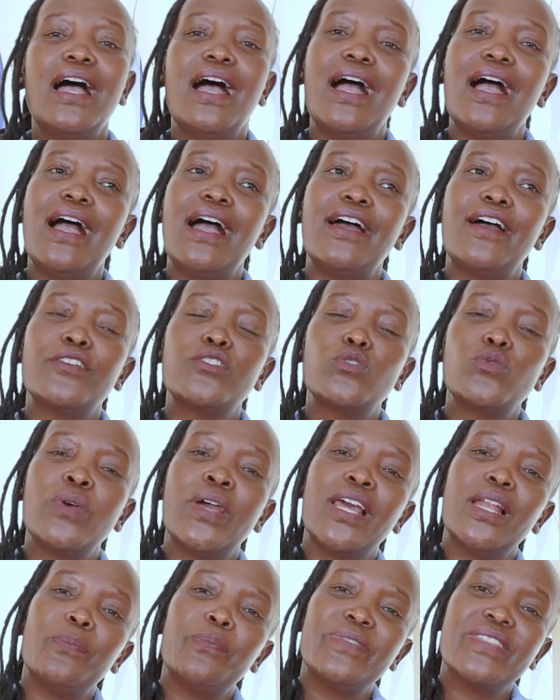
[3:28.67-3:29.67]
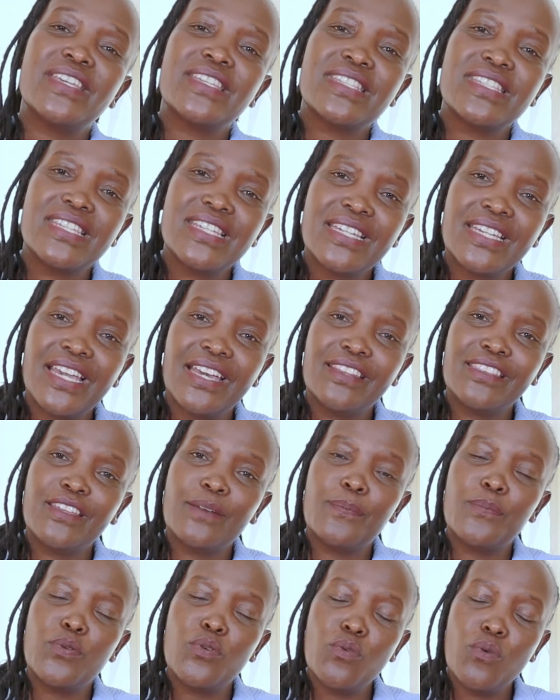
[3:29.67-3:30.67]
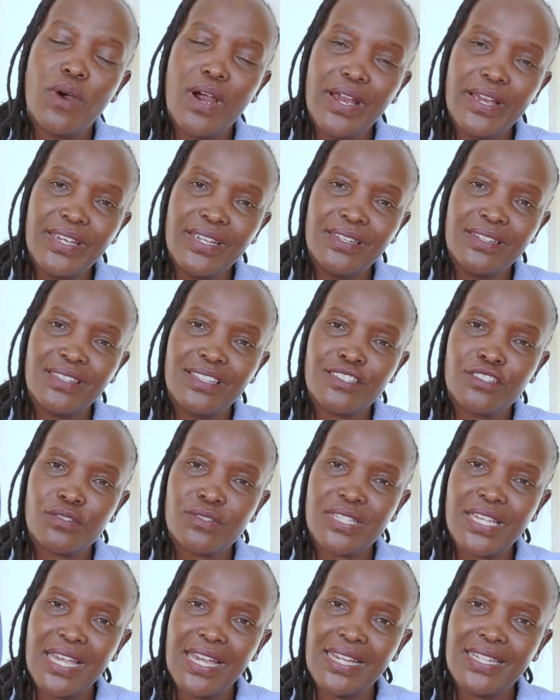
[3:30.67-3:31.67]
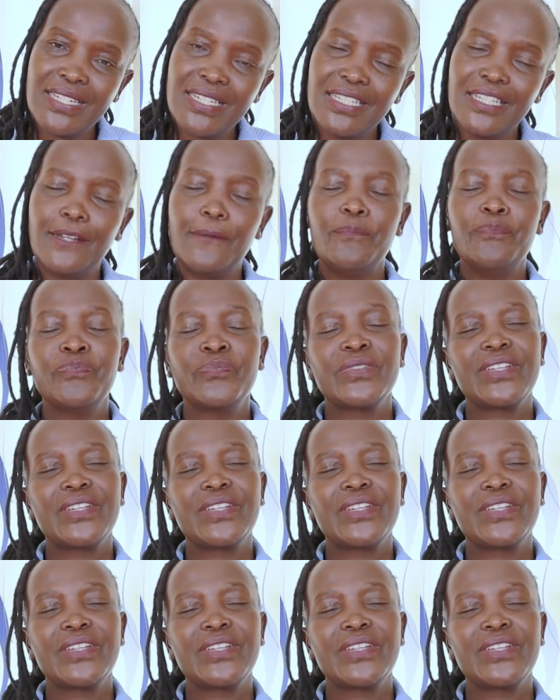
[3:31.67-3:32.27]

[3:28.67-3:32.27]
to help the sick and the poor in the society.